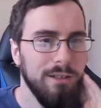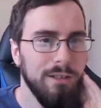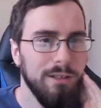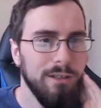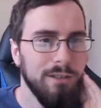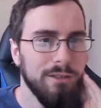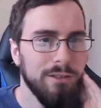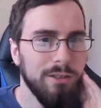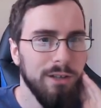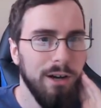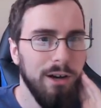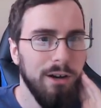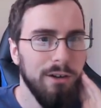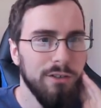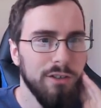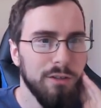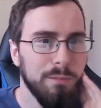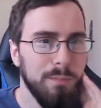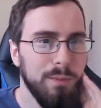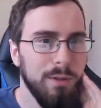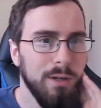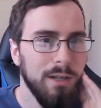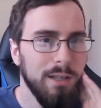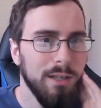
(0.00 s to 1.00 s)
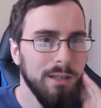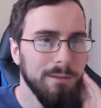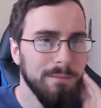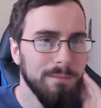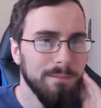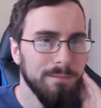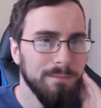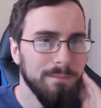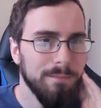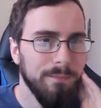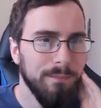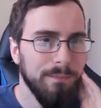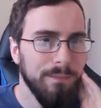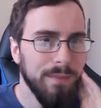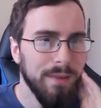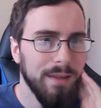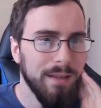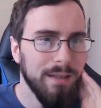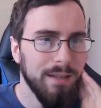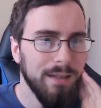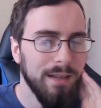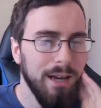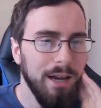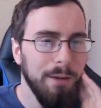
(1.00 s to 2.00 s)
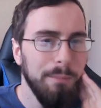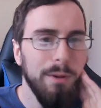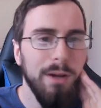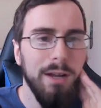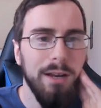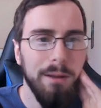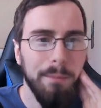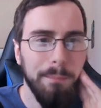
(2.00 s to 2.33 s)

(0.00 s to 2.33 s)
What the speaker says: so I'll put it in